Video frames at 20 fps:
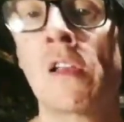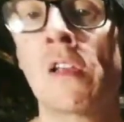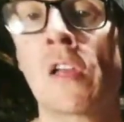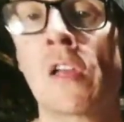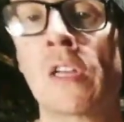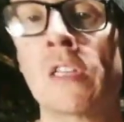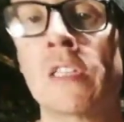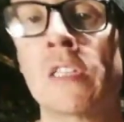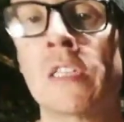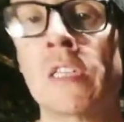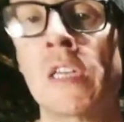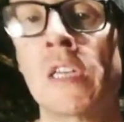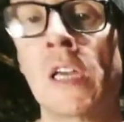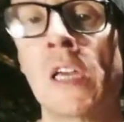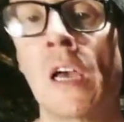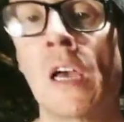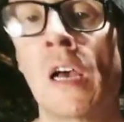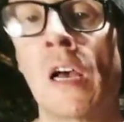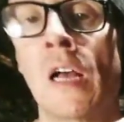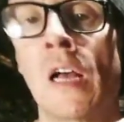You can
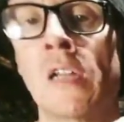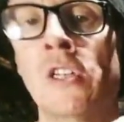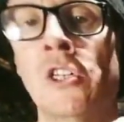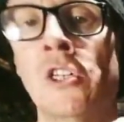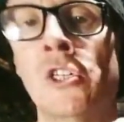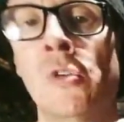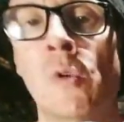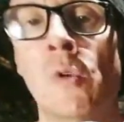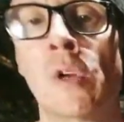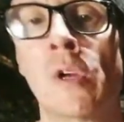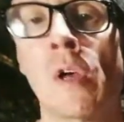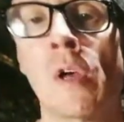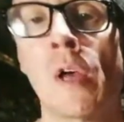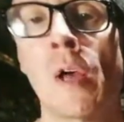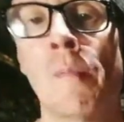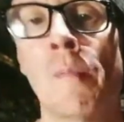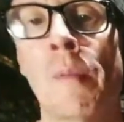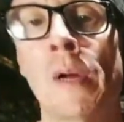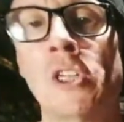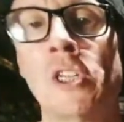see Duke
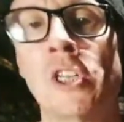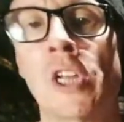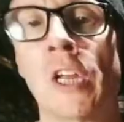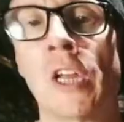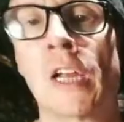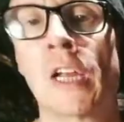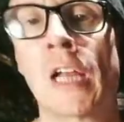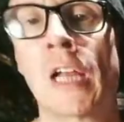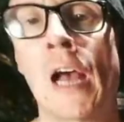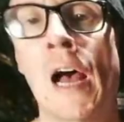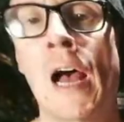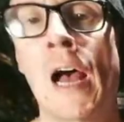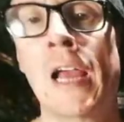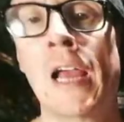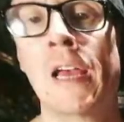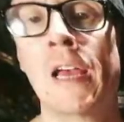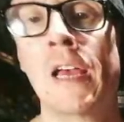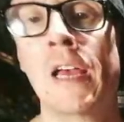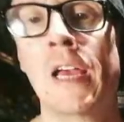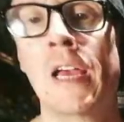punching a guy